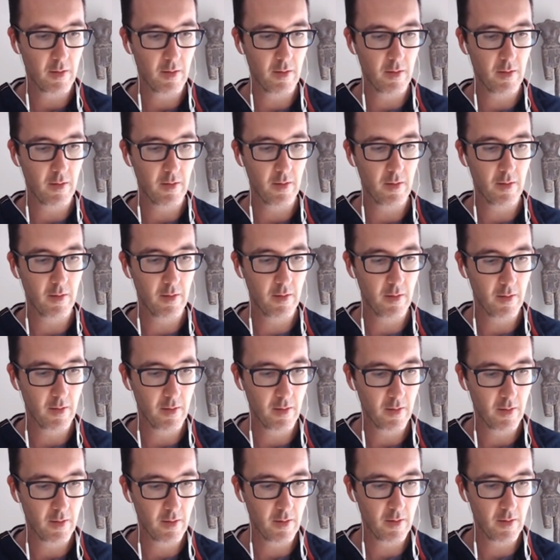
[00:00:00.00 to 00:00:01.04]

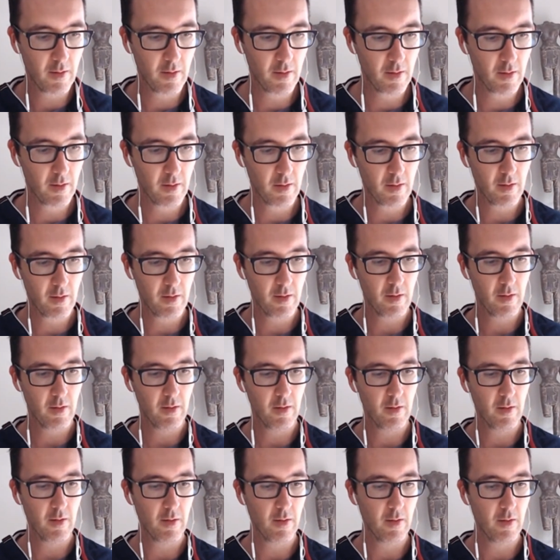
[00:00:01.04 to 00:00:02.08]

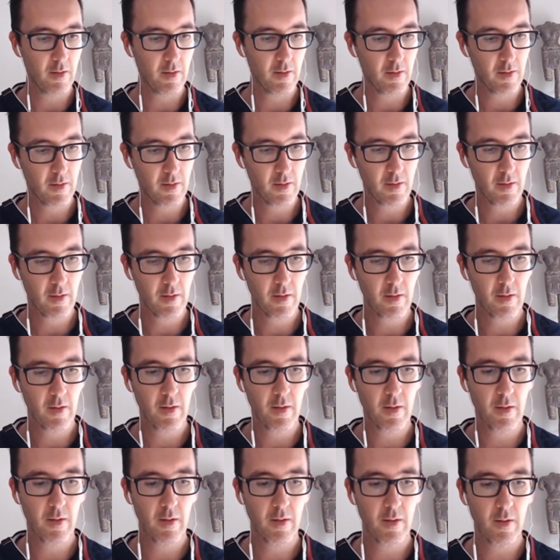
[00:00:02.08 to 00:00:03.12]

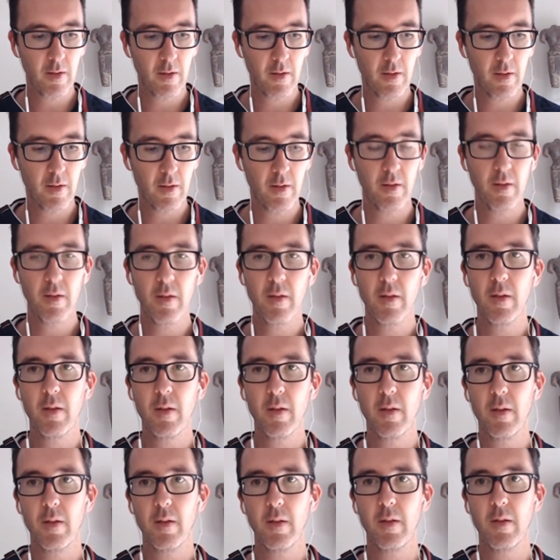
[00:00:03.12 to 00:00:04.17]

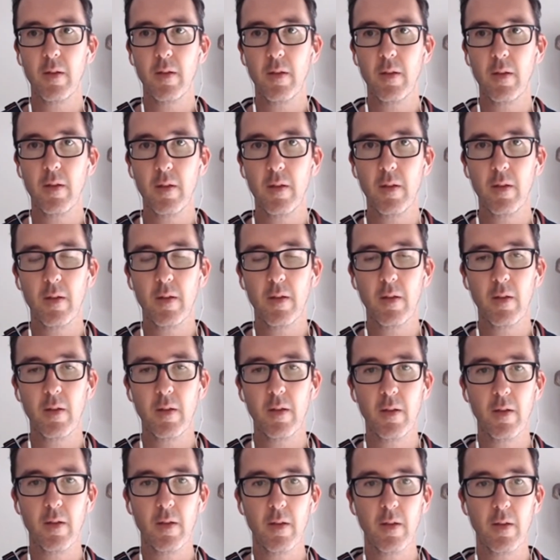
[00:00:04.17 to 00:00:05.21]

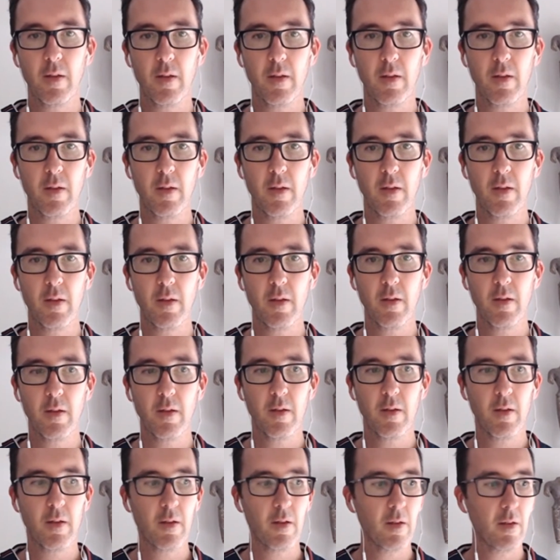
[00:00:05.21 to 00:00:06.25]

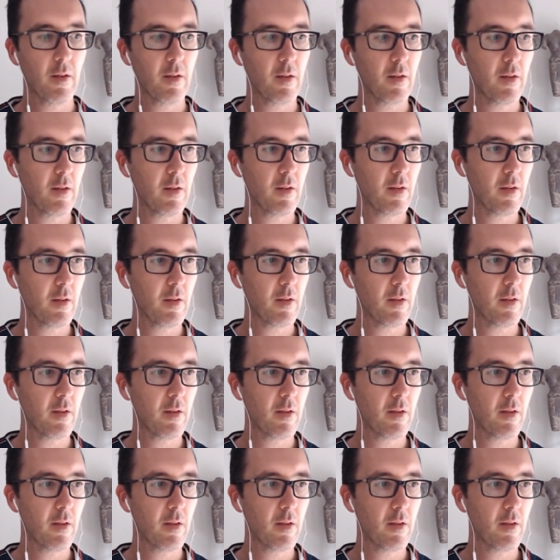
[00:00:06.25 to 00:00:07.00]
(silent)